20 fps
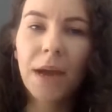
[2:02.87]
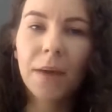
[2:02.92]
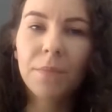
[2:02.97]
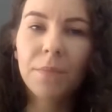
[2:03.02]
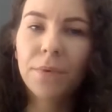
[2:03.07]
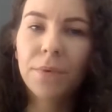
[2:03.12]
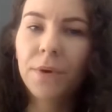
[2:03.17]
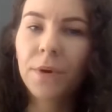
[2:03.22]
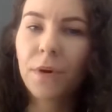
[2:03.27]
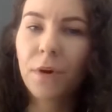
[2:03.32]

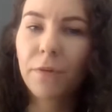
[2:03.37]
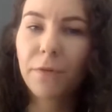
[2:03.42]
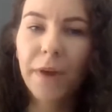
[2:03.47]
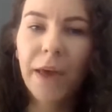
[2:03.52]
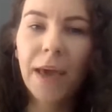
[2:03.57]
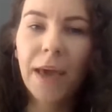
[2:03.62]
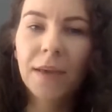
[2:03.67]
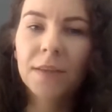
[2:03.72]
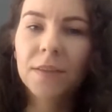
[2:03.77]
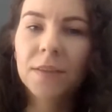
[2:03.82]
number of
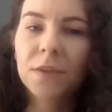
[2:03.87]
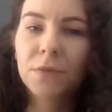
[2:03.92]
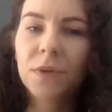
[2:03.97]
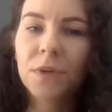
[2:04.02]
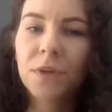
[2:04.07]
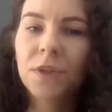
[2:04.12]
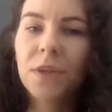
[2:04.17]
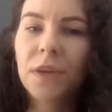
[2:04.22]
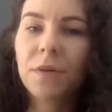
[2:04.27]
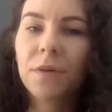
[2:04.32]
cases
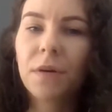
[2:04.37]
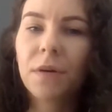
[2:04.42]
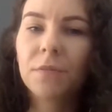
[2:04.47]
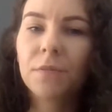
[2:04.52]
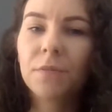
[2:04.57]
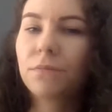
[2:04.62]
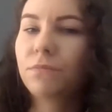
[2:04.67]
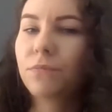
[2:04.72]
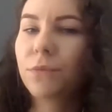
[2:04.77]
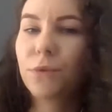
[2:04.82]
reached
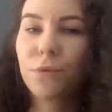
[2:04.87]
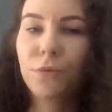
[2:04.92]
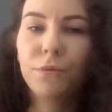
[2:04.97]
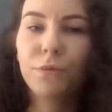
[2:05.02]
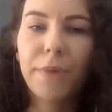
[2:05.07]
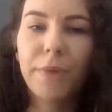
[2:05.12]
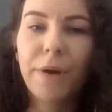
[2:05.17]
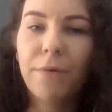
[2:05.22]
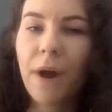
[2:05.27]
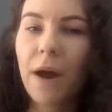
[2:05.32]

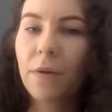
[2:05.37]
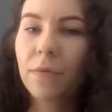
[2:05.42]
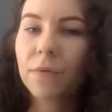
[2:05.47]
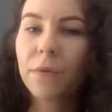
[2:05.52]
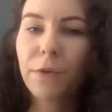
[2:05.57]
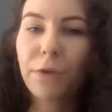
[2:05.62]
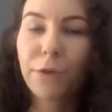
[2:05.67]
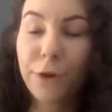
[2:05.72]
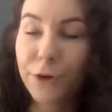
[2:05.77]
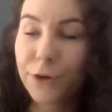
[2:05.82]
around
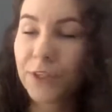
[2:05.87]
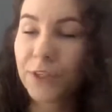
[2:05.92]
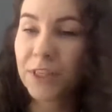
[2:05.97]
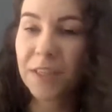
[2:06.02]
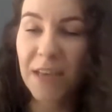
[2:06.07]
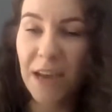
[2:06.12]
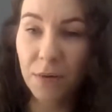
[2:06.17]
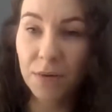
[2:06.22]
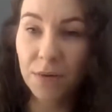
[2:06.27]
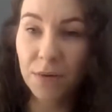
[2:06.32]

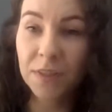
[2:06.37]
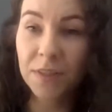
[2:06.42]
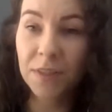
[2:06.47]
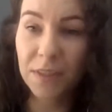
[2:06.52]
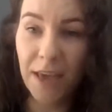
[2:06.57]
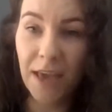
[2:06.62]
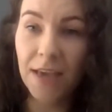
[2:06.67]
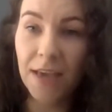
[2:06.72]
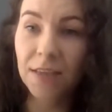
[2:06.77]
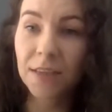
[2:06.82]
30,000
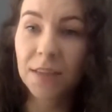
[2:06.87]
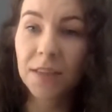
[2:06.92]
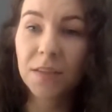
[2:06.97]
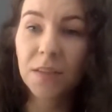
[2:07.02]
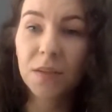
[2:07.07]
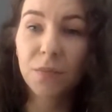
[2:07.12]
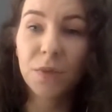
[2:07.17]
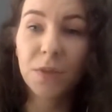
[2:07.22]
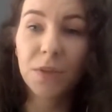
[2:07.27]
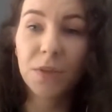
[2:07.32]

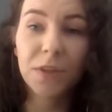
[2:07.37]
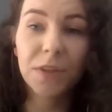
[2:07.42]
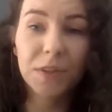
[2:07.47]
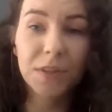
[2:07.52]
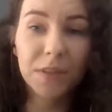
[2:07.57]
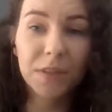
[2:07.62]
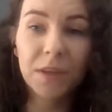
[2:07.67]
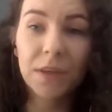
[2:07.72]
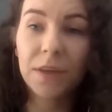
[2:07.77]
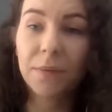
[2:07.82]
cases, which is